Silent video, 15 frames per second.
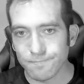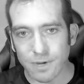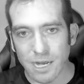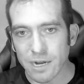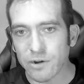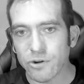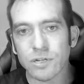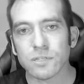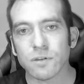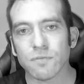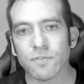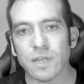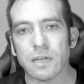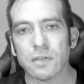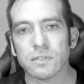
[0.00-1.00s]
hundreds of
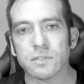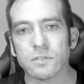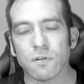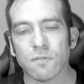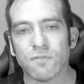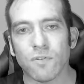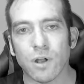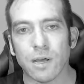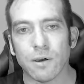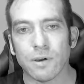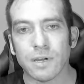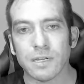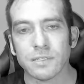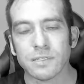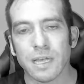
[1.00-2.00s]
thousands of
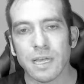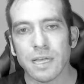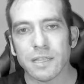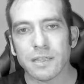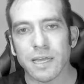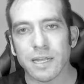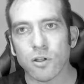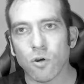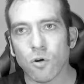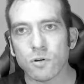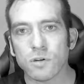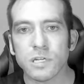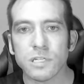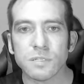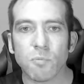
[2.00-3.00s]
followers that
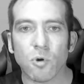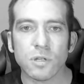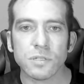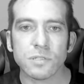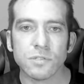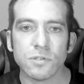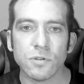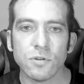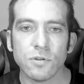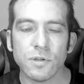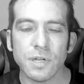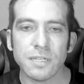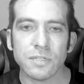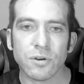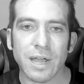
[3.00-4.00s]
can't respond to
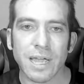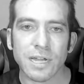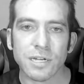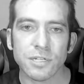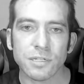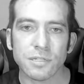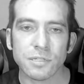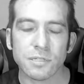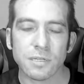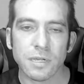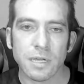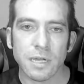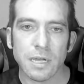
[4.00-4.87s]
interactions